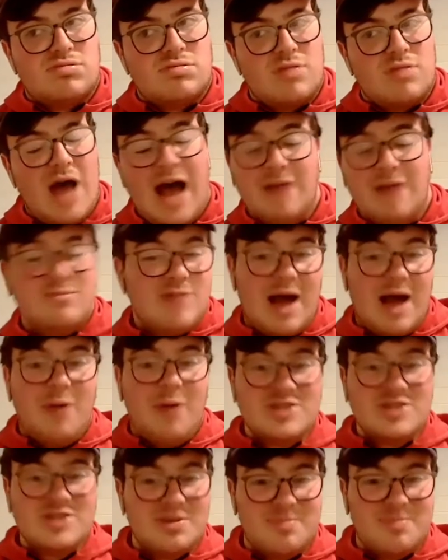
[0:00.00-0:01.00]
I
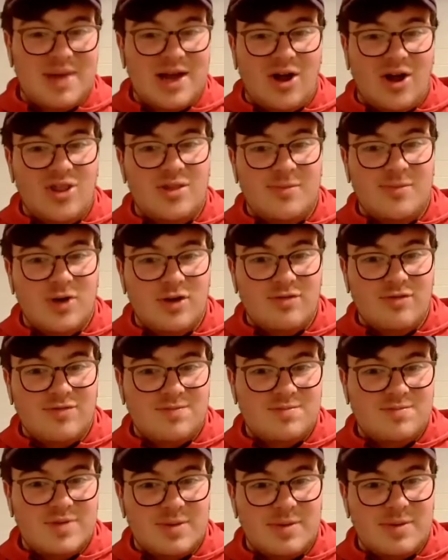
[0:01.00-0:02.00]
wasn't big on the move,
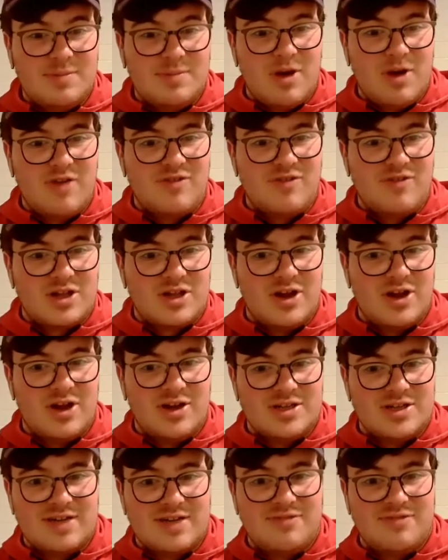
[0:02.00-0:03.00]
to be perfectly
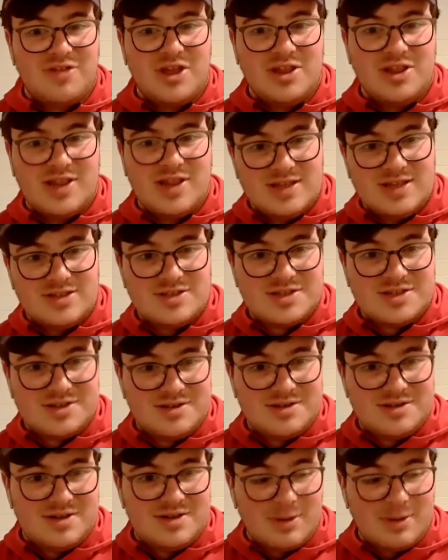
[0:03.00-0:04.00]
honest. I think
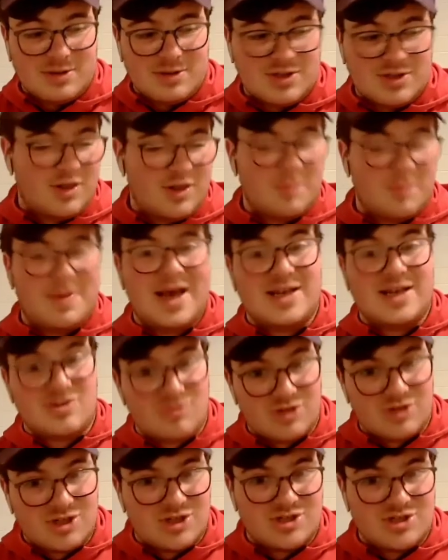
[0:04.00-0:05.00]
there was other pass
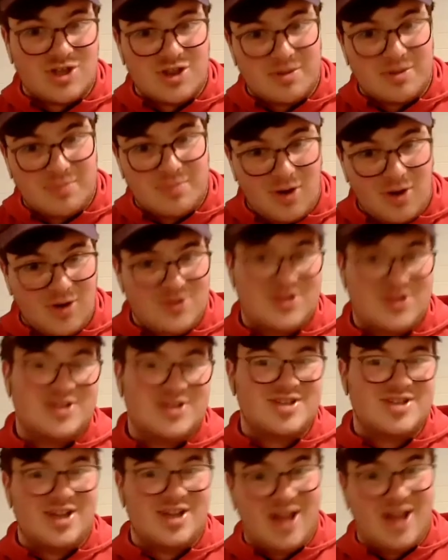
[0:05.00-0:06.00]
rushers on the board. There
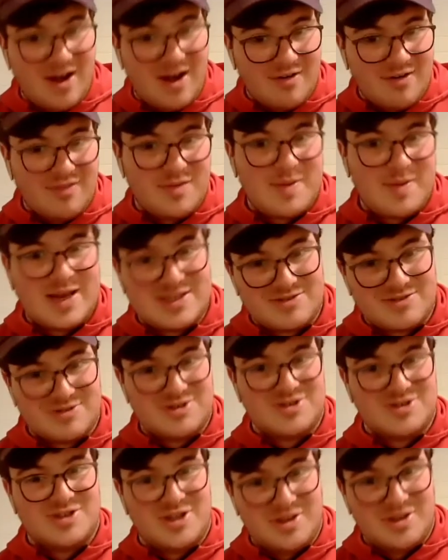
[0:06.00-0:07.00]
still are other pass
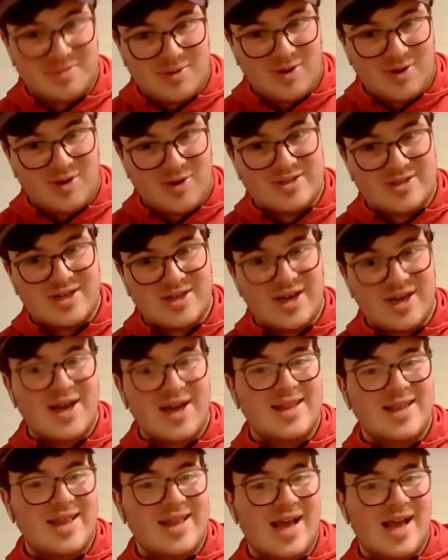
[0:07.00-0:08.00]
rushers on the board.
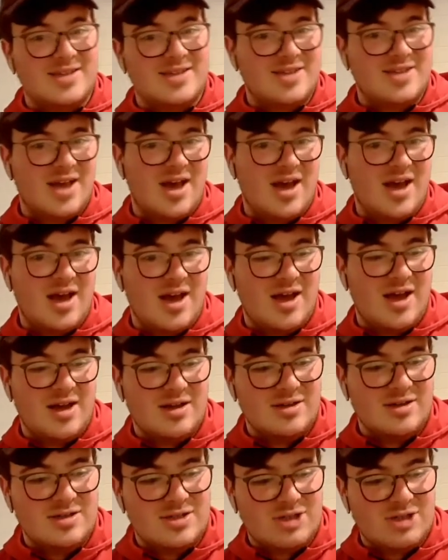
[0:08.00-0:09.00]
There's
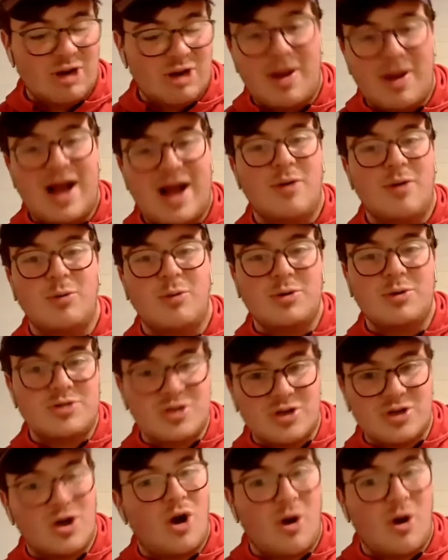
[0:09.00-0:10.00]
Jeremiah
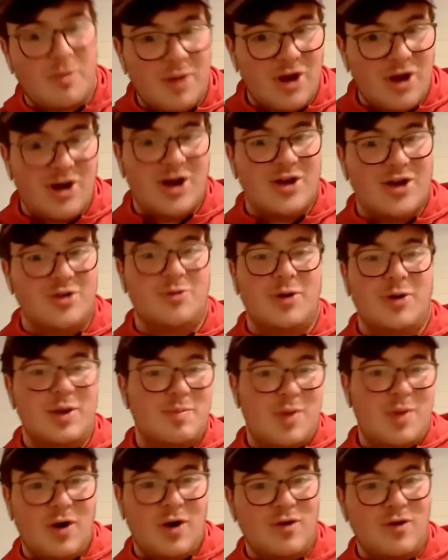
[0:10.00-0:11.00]
Owusu-Koramoah, who
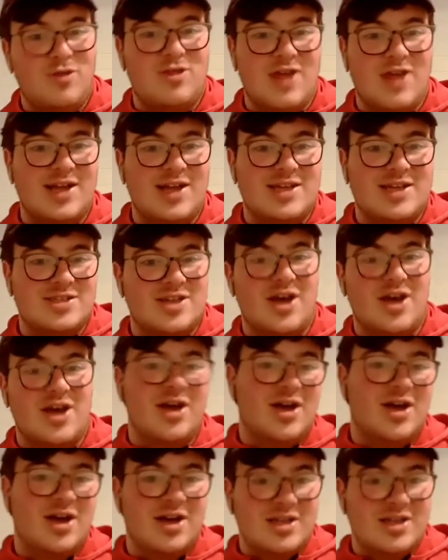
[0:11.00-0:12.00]
we both think is
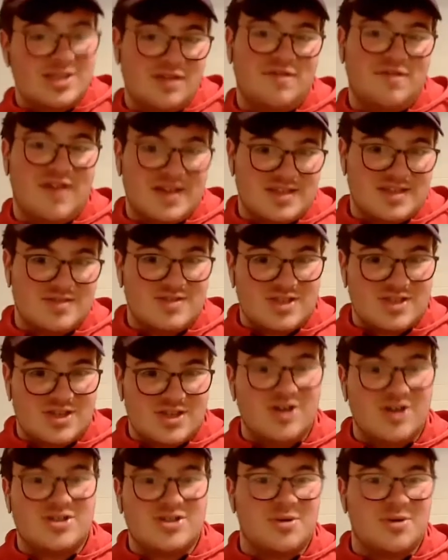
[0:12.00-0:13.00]
a defensive
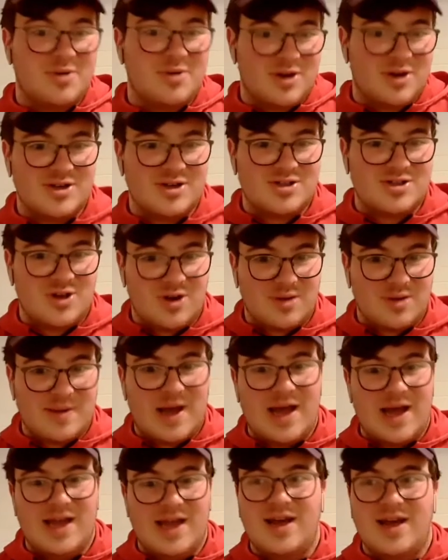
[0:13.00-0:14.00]
stud, who we're going to talk
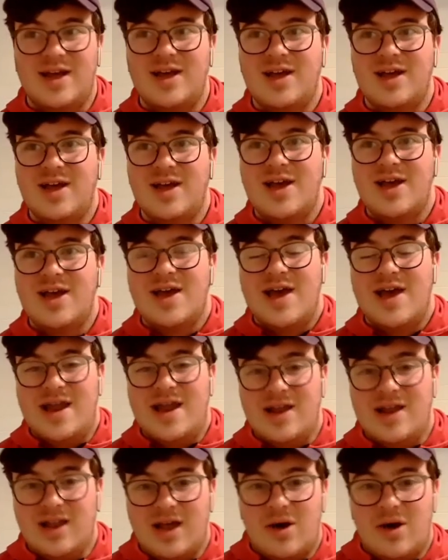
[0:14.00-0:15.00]
about
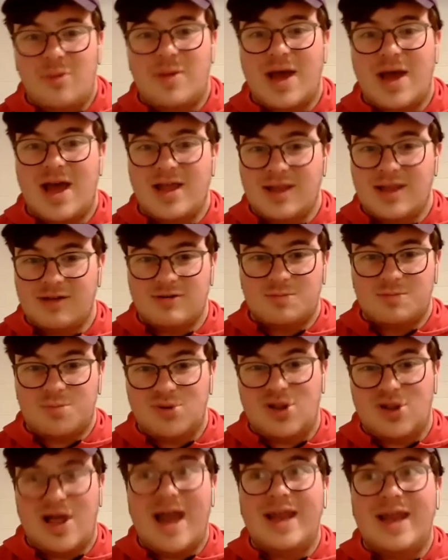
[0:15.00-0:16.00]
in a little bit. And there are
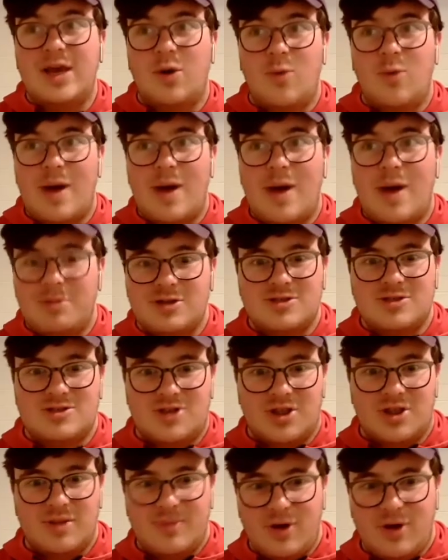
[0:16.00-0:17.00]
plenty of weapons
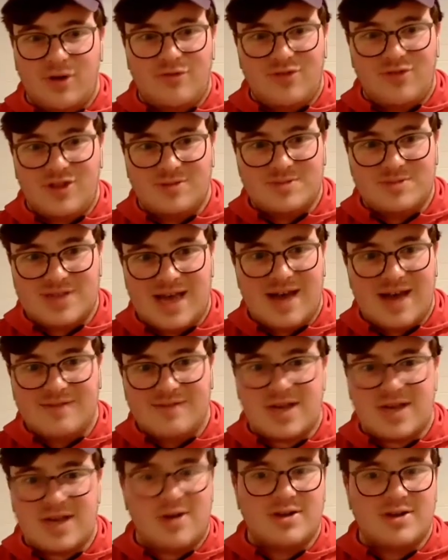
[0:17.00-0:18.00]
on the board for them to
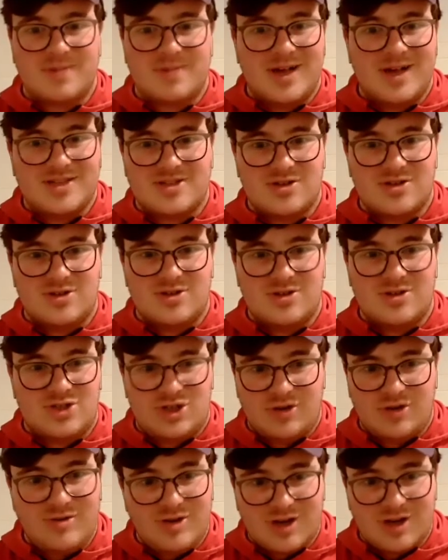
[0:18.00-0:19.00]
have. Terrence Marshall
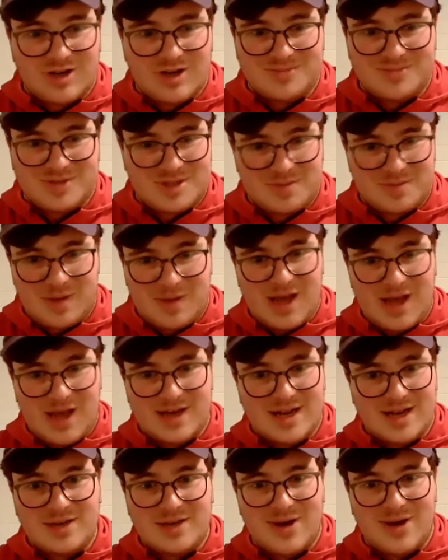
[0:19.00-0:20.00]
Jr. comes to
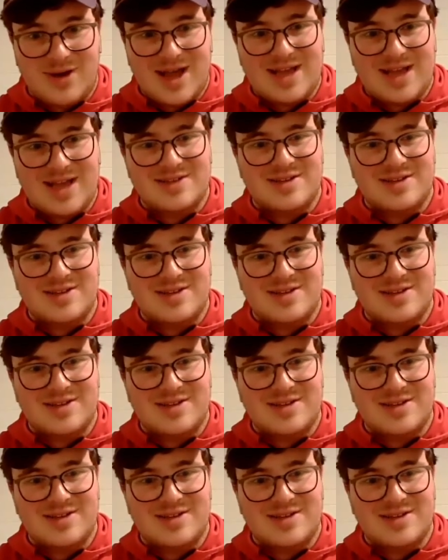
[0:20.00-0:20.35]
mind anyway.